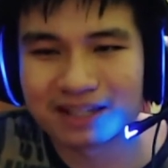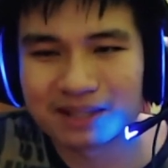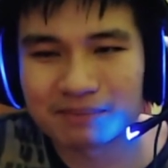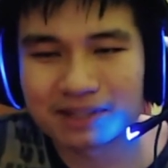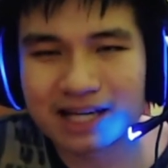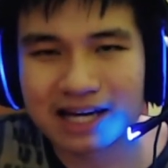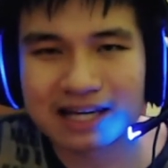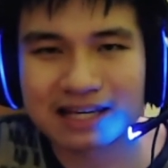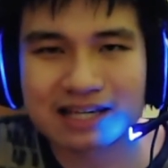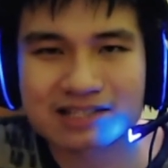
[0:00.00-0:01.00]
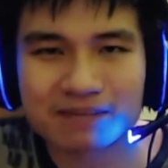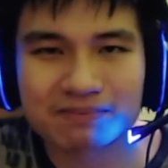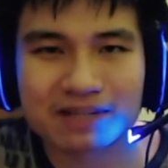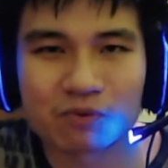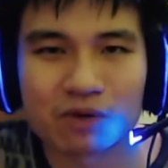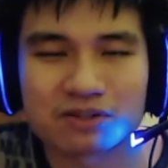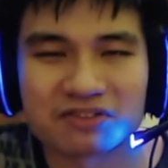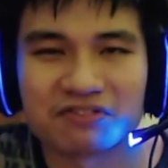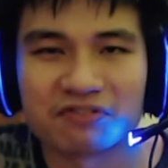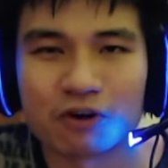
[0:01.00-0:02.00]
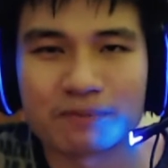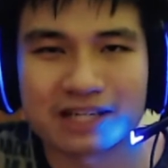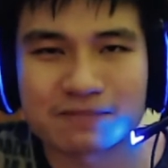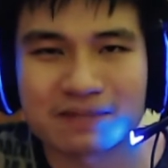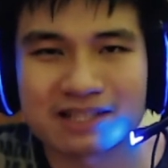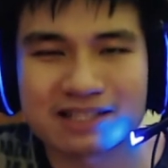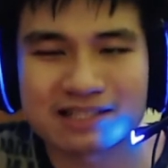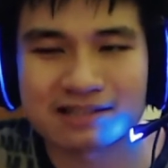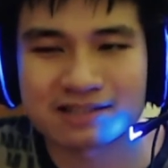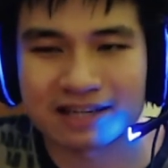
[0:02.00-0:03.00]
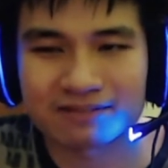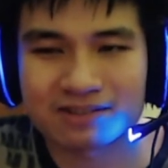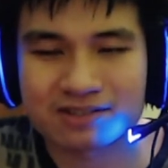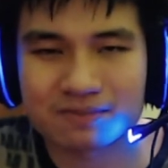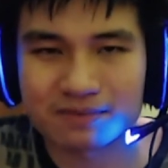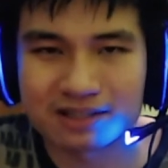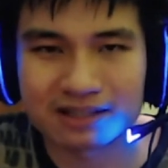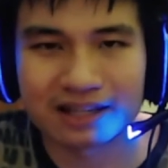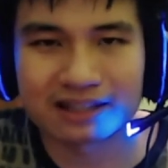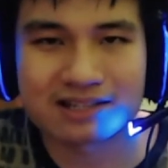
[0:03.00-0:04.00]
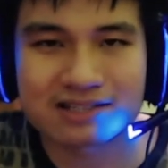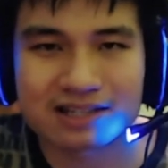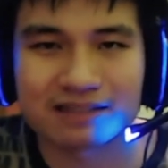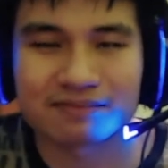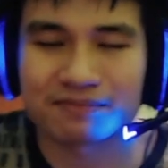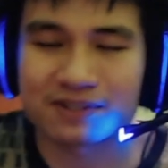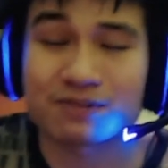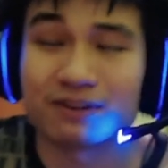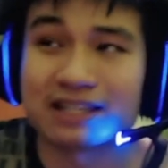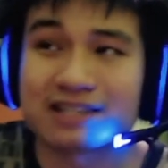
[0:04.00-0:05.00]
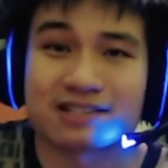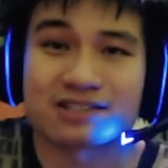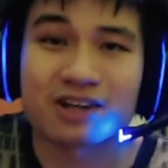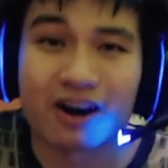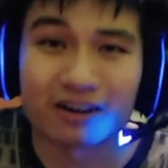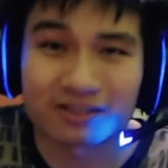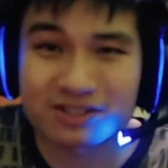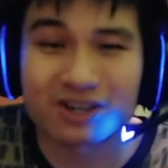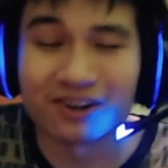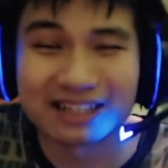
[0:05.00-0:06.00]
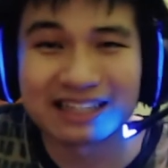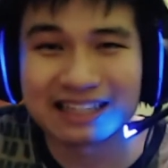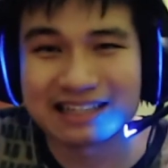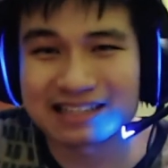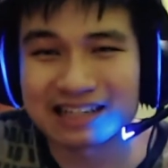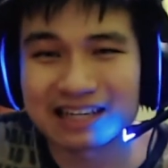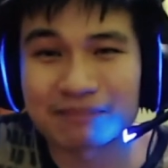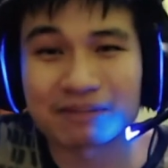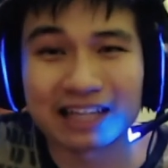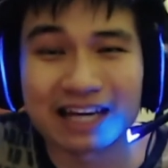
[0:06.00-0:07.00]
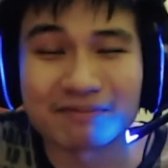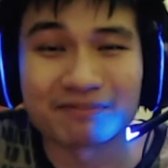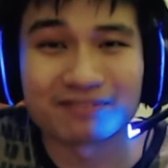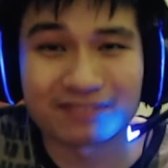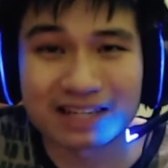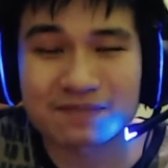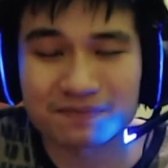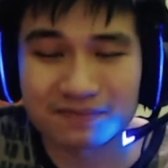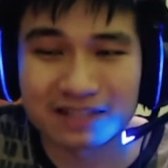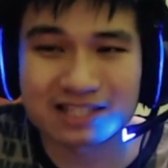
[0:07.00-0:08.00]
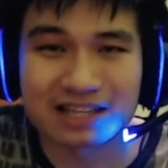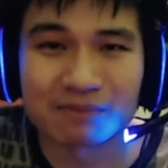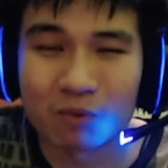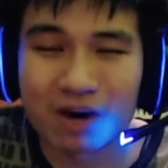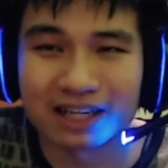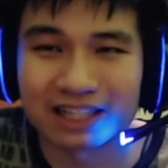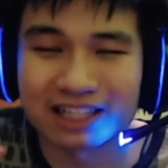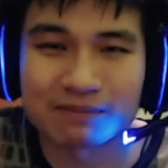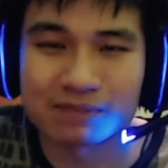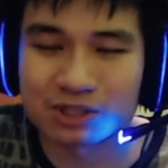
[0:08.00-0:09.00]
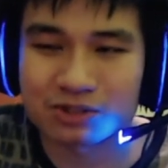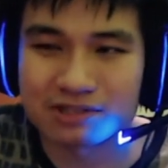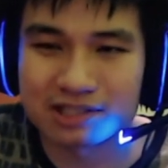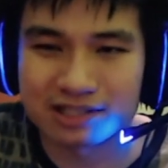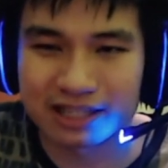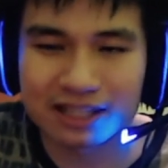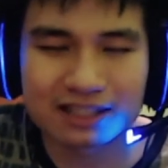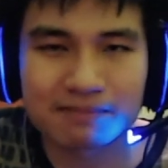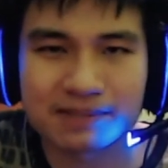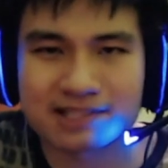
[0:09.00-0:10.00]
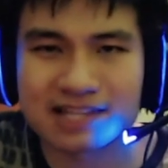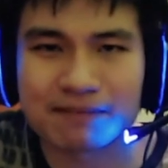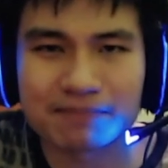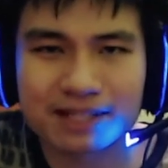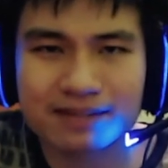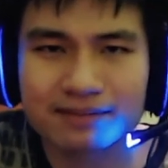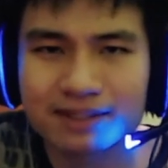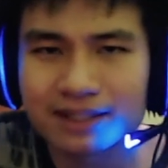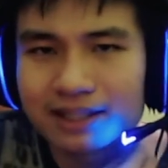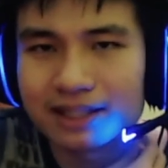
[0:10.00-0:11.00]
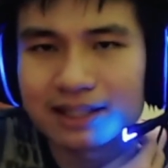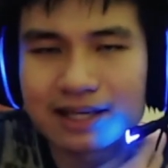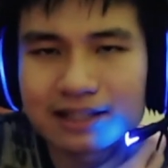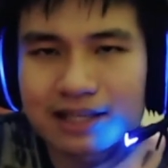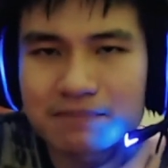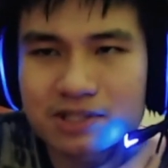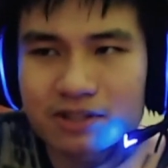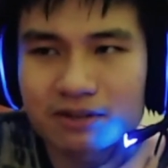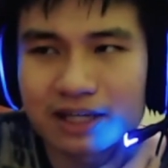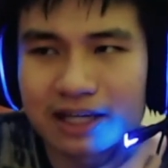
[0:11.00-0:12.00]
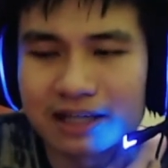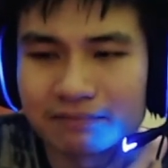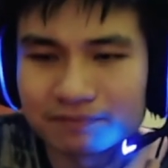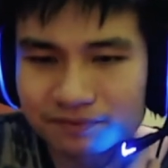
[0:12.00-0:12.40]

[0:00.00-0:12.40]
but yeah, I I skipped Dare one to four because mainly it's just like like there is a first of all there is a song, so it's gonna get claimed. That's that's number one. Then number two is just like nothing much is happening in that episode, and